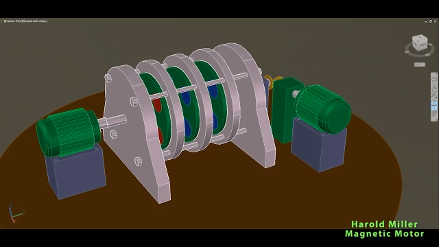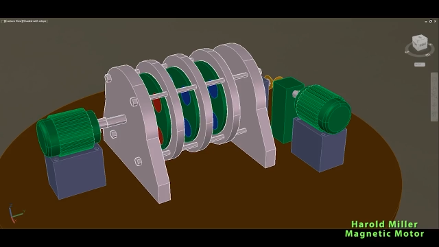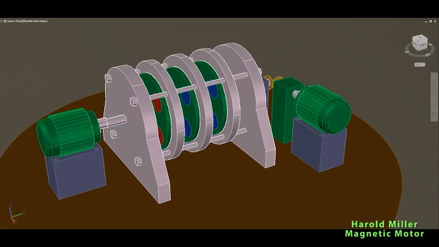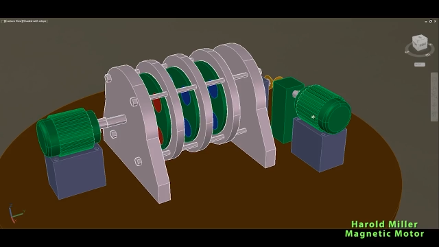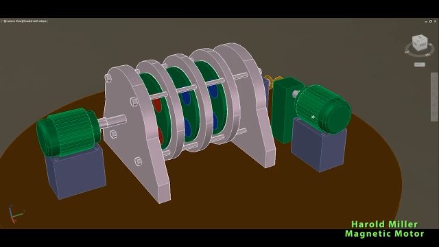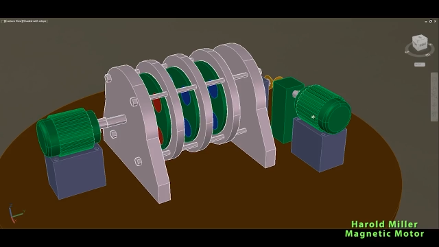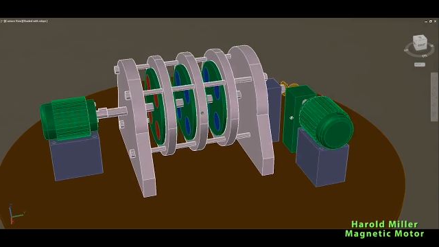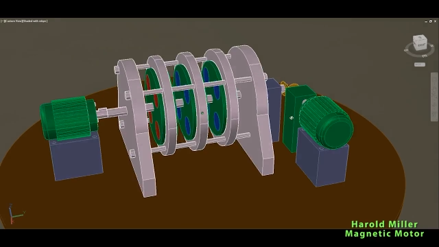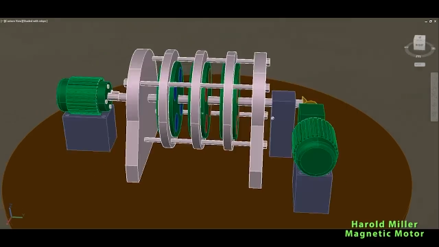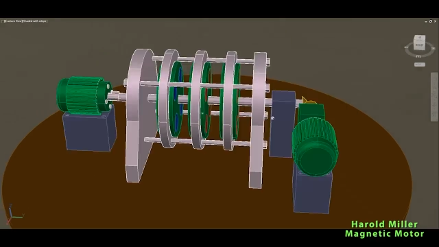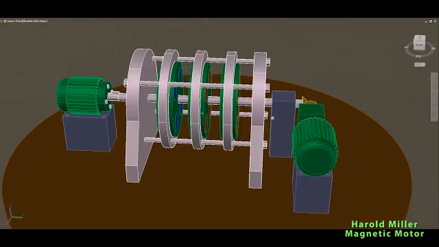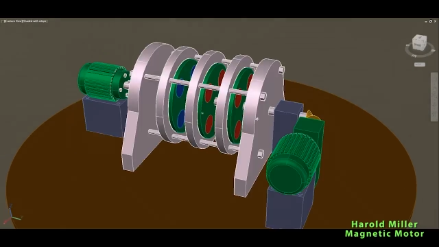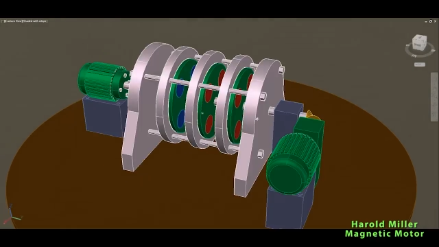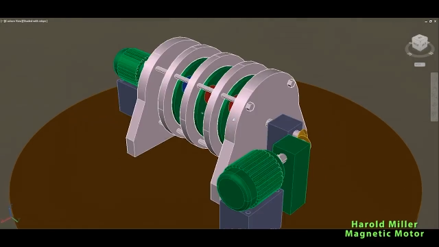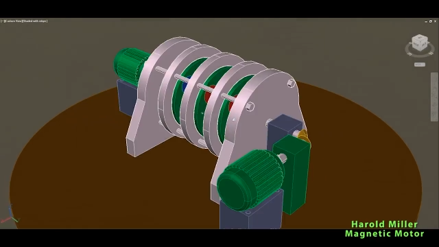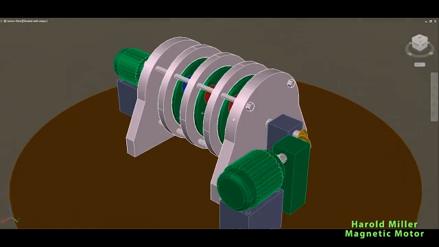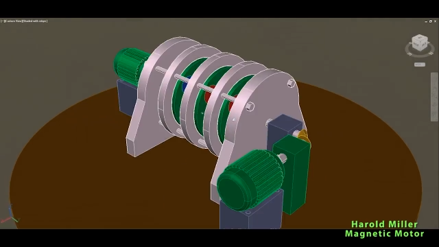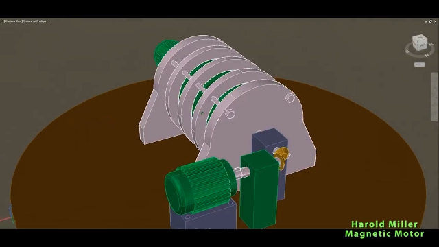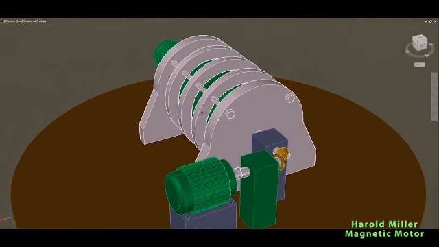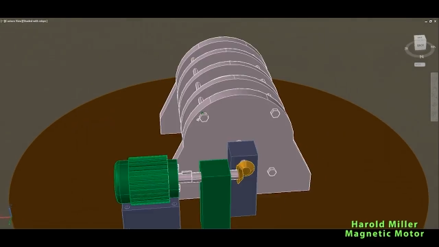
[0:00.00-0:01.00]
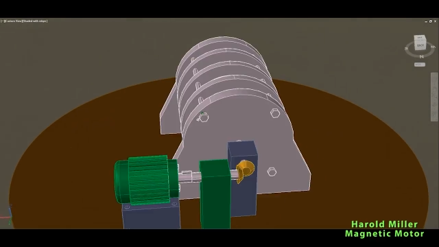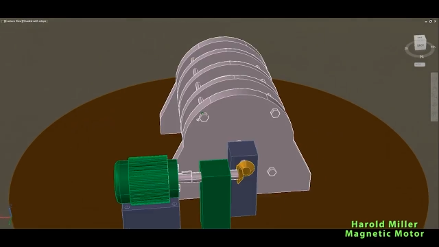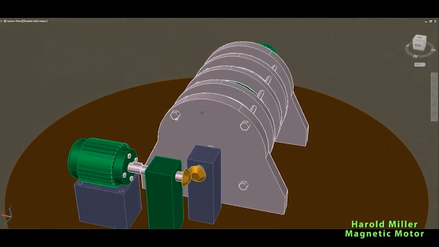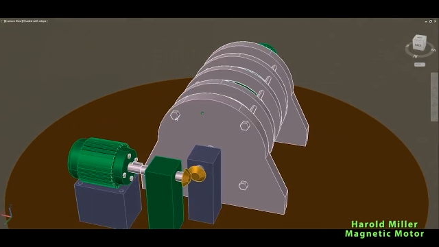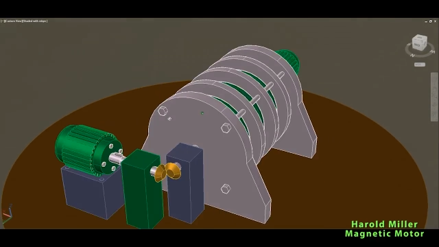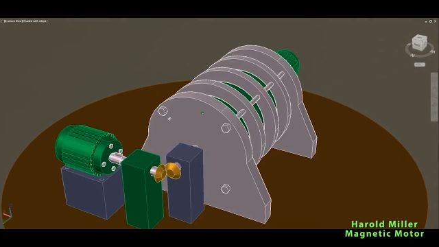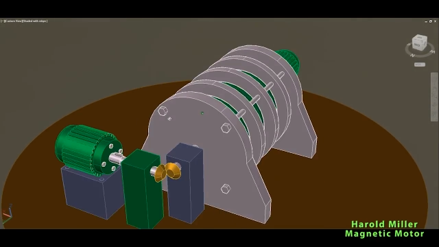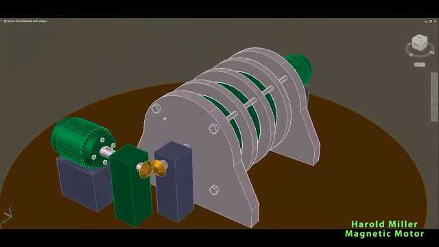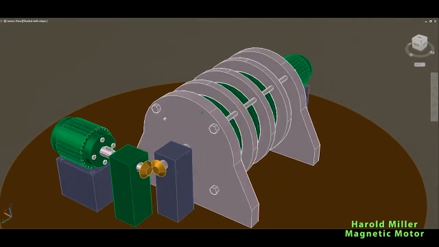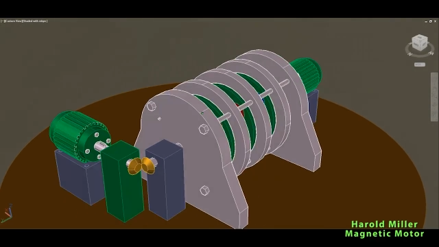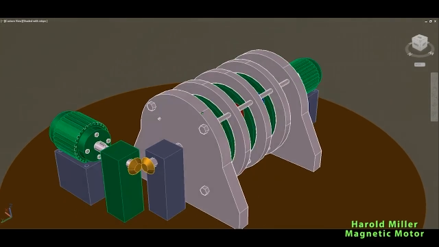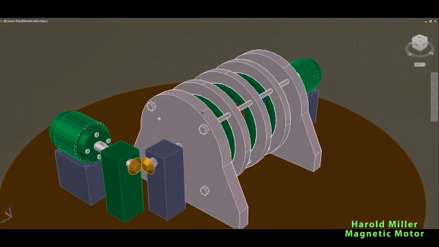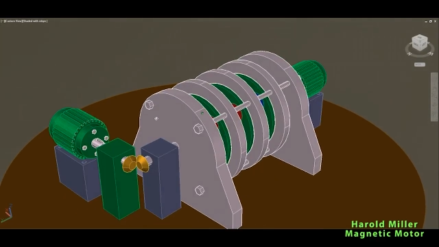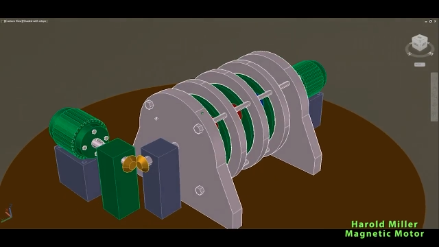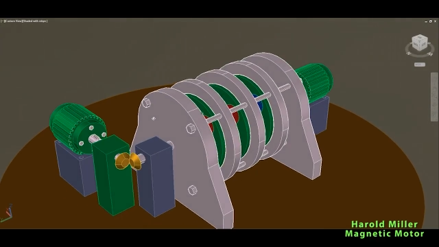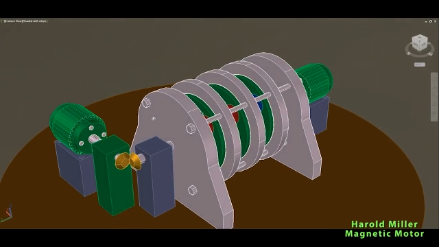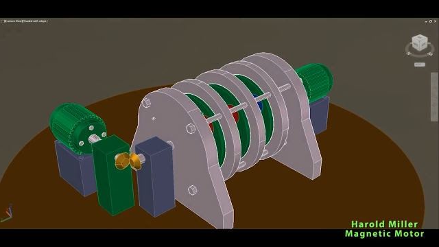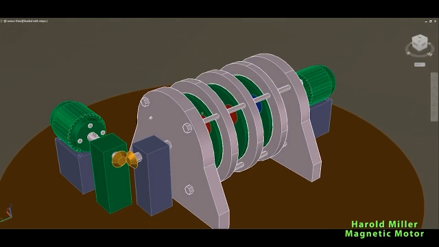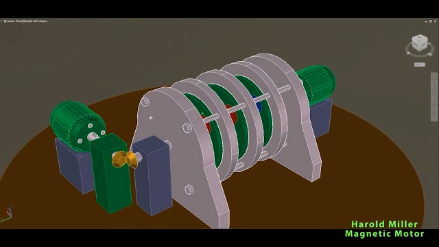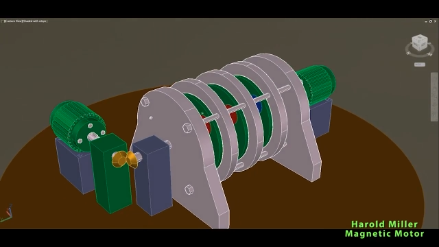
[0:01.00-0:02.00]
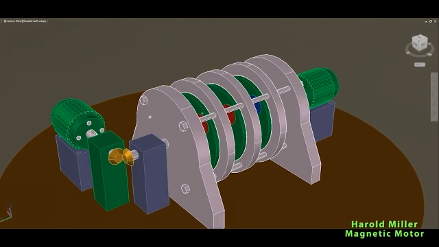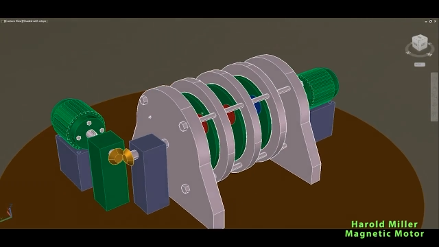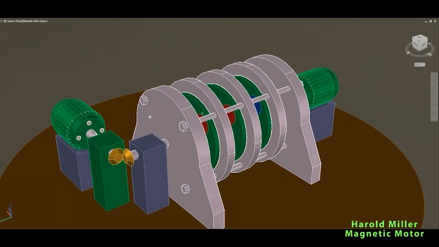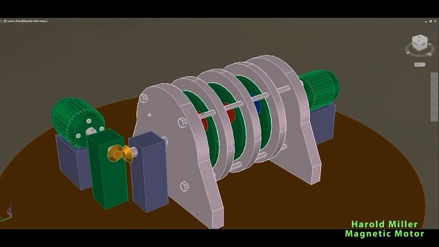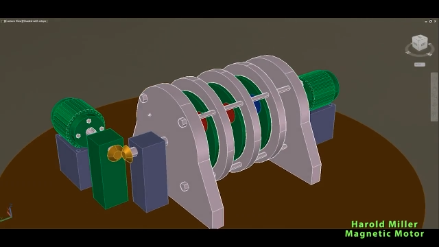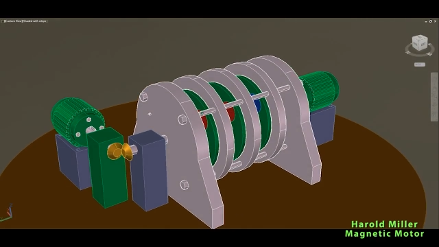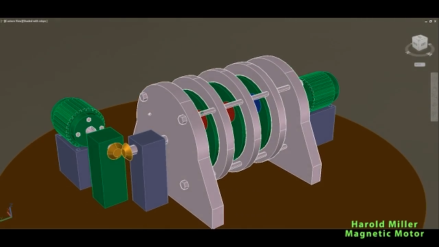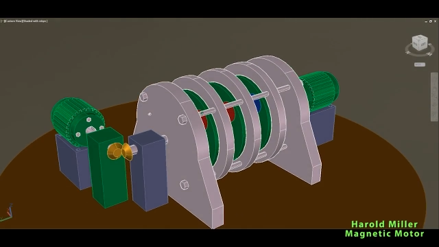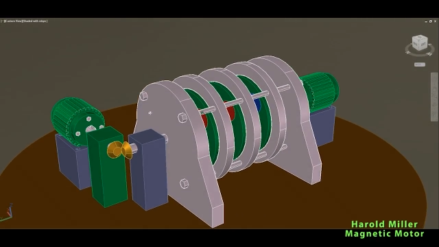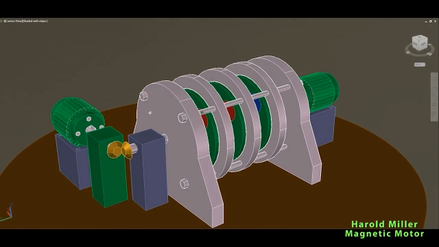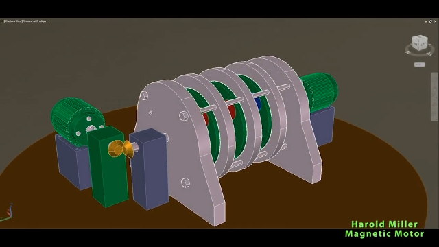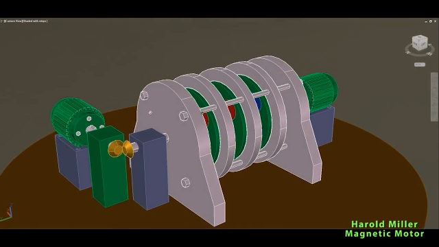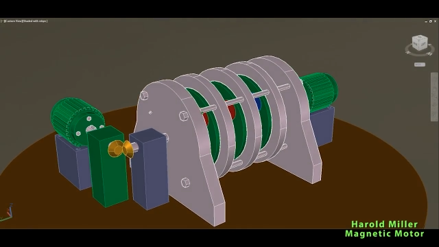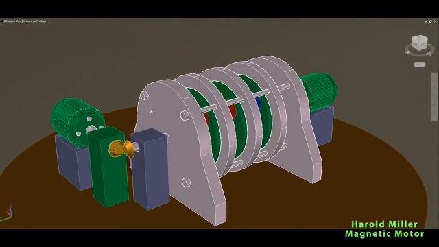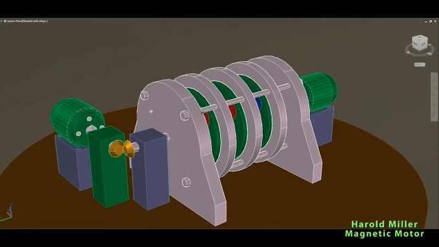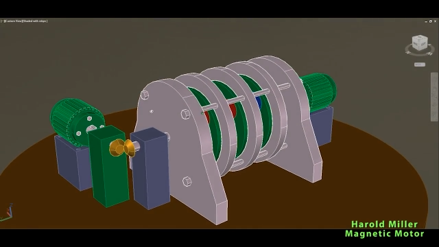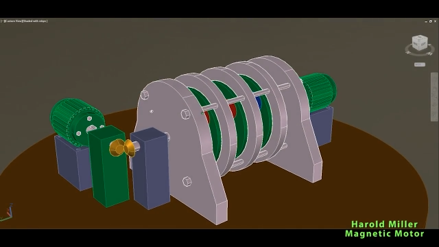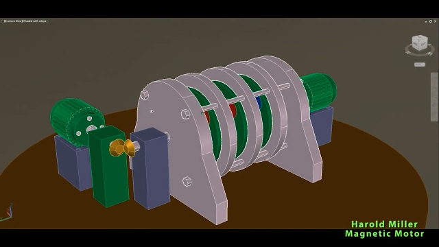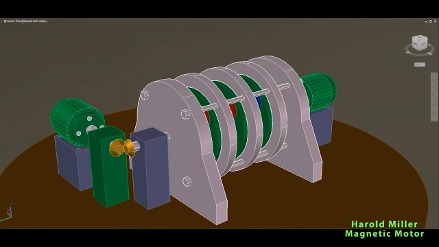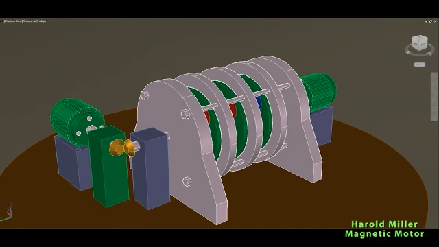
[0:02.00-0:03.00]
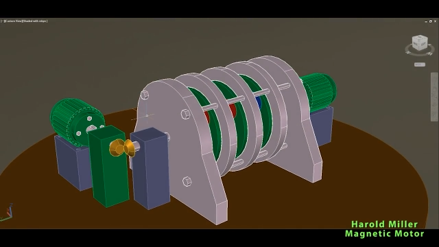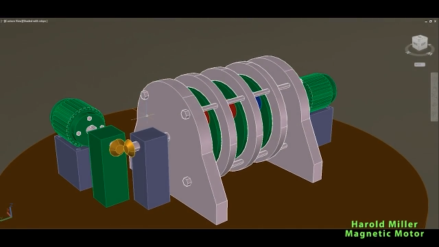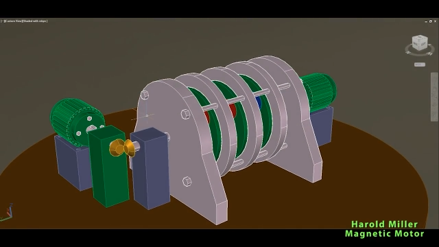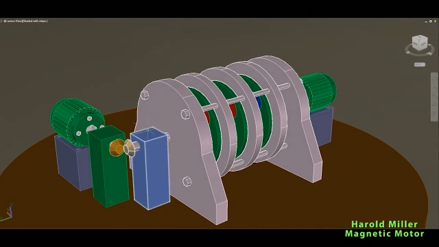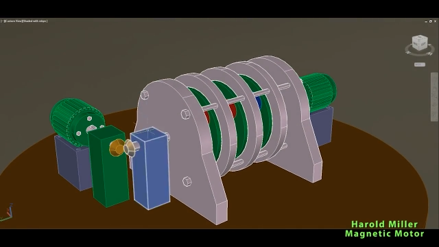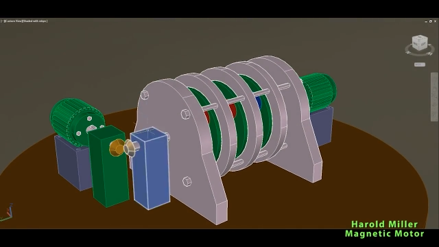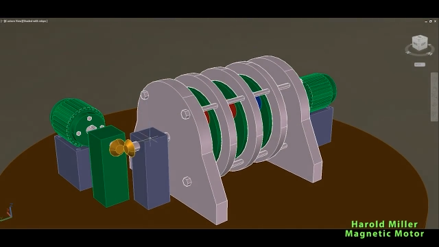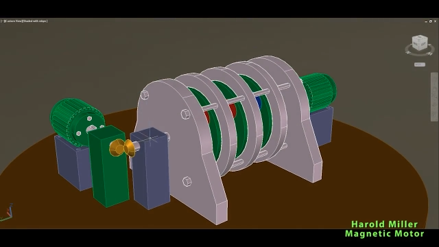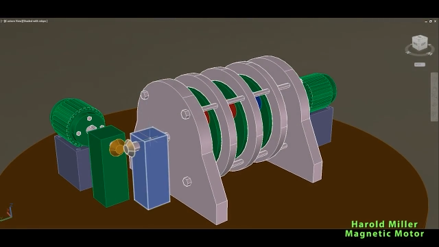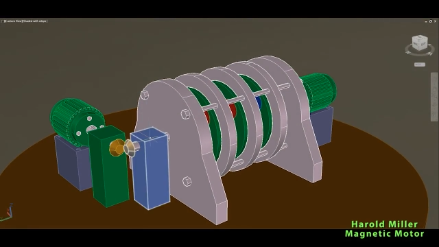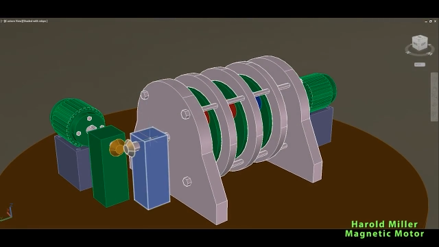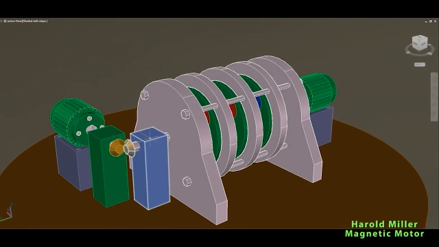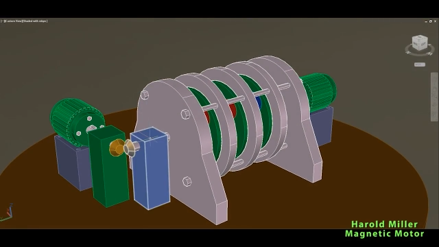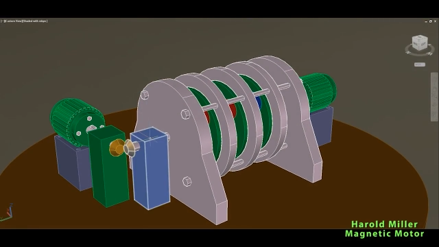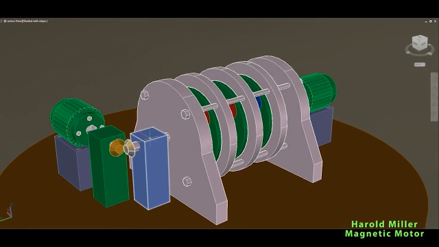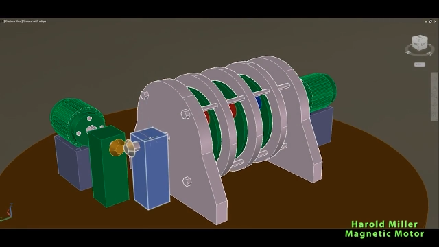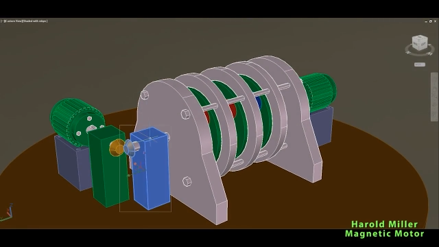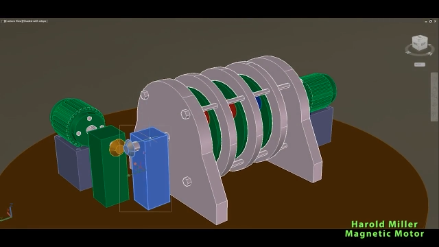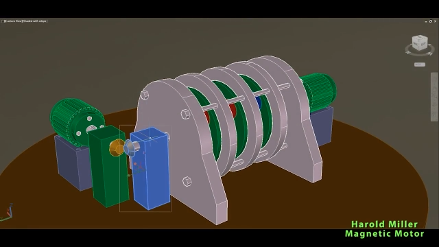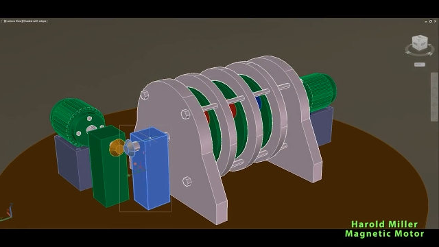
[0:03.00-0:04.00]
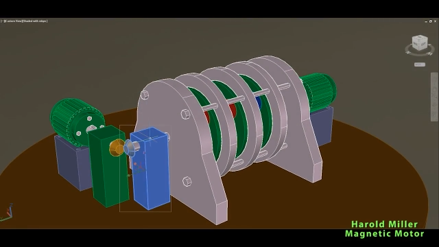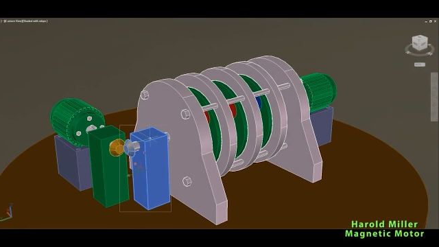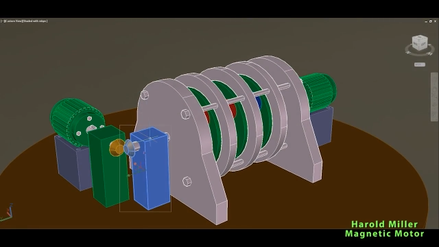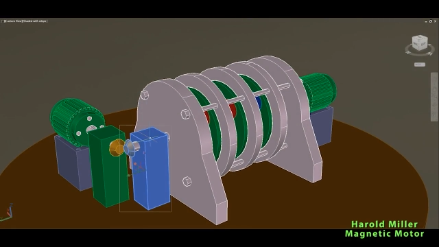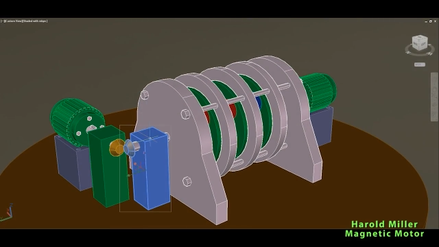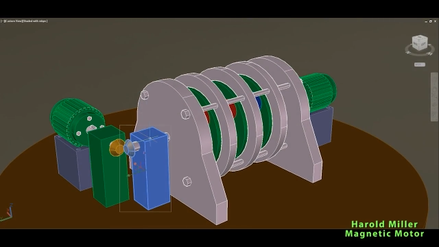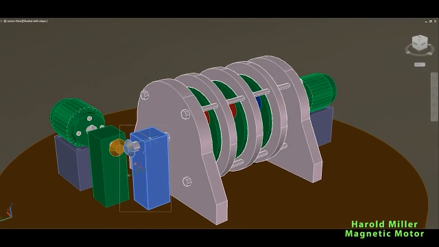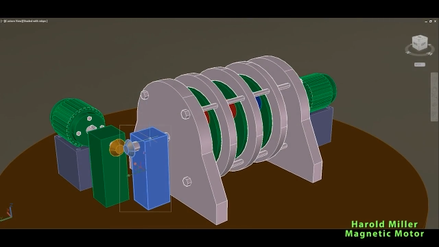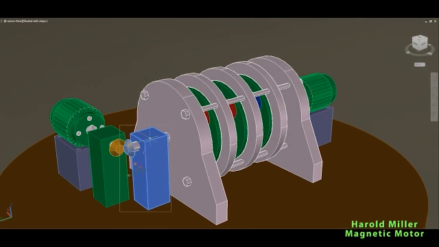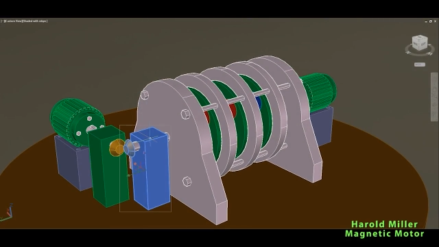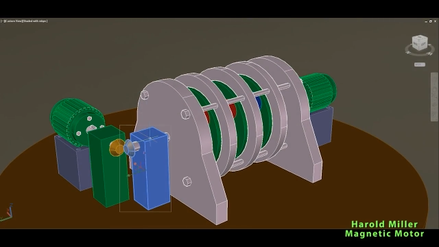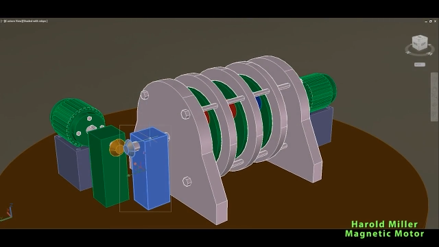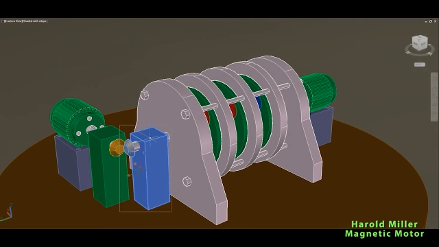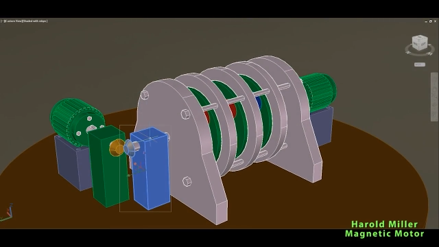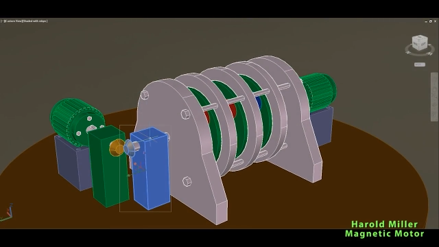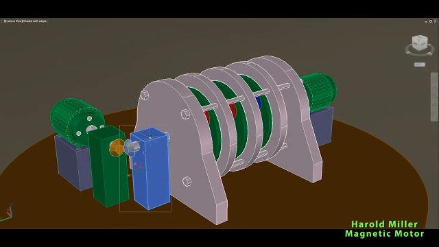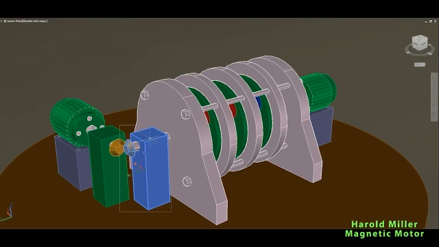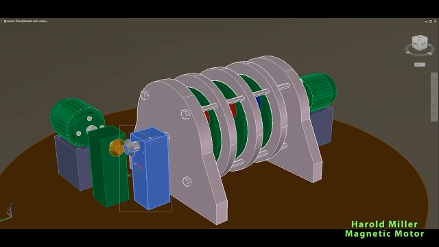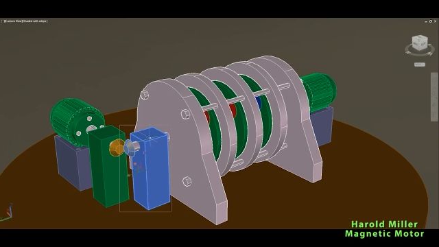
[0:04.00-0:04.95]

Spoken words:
(no speaker visible)